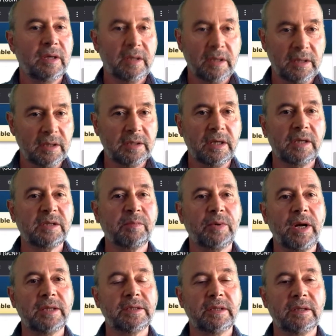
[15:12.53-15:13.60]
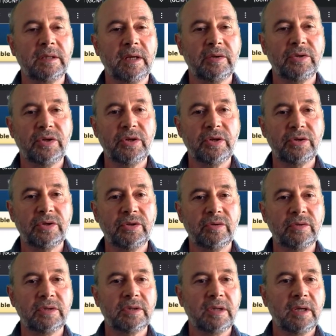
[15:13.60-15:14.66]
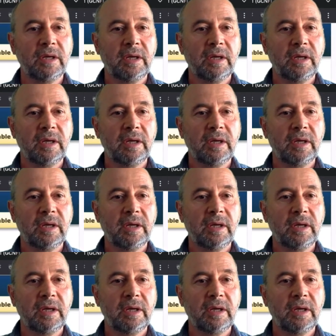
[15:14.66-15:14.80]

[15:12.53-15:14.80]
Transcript: It is expressed in the tissues,